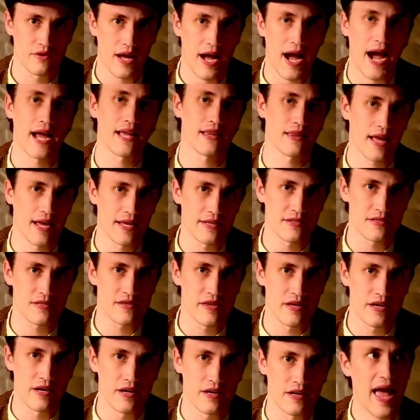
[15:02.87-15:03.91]
highlights
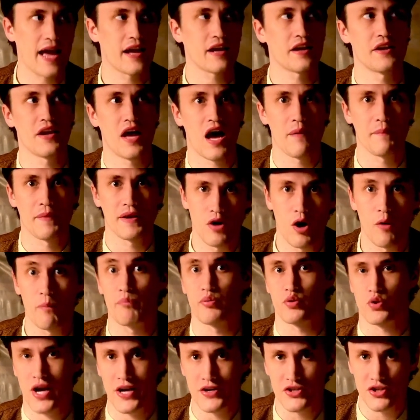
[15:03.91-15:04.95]
the economic
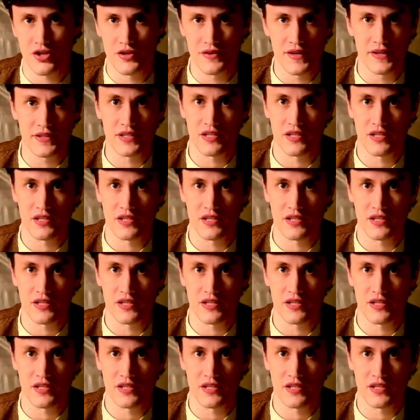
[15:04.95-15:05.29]
oppression that